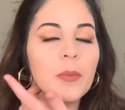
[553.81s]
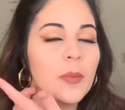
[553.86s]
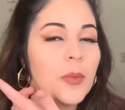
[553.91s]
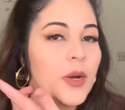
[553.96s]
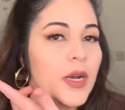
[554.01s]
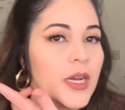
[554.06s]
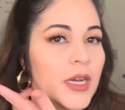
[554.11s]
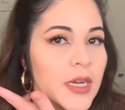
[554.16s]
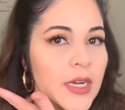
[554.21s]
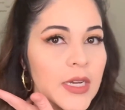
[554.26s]

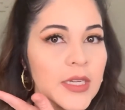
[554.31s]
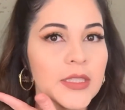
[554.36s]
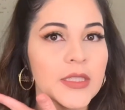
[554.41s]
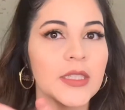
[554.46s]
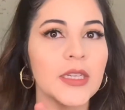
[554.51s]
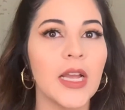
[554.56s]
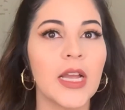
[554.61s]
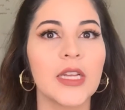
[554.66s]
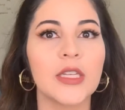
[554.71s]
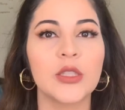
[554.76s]
but
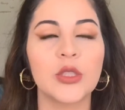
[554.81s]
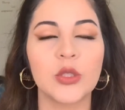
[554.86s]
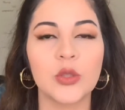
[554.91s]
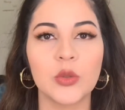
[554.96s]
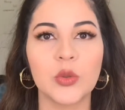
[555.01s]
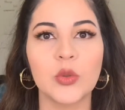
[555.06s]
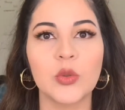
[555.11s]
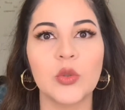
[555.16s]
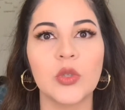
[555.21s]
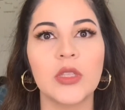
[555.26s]
I
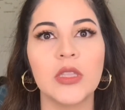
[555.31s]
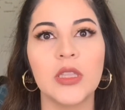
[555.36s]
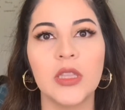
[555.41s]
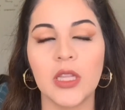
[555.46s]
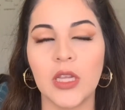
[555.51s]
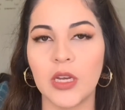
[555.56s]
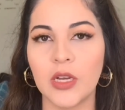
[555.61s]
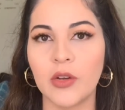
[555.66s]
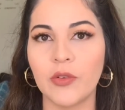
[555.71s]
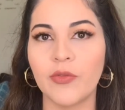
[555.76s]
do
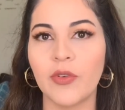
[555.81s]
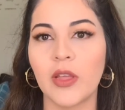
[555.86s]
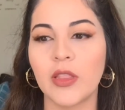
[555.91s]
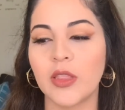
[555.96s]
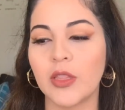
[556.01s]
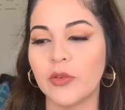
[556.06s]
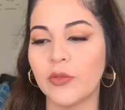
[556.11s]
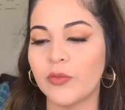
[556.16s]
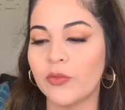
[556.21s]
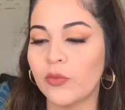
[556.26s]
love
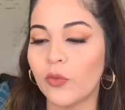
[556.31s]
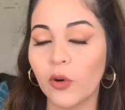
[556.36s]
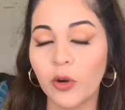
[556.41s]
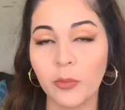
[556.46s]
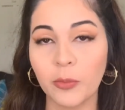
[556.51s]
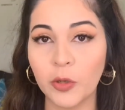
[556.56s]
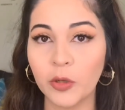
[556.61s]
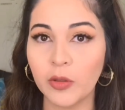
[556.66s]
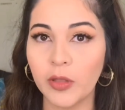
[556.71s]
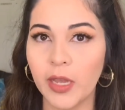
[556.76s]
the
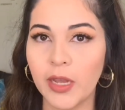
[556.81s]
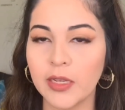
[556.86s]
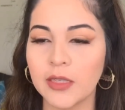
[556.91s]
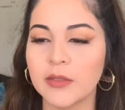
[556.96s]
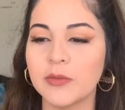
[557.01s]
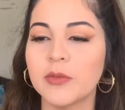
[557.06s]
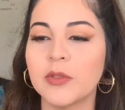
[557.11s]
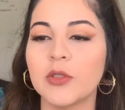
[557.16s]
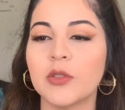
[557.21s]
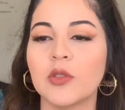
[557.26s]
formula.
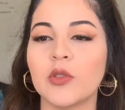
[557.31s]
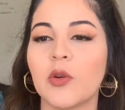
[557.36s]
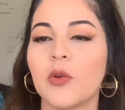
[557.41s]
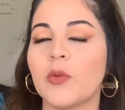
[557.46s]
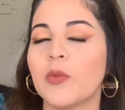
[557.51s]
So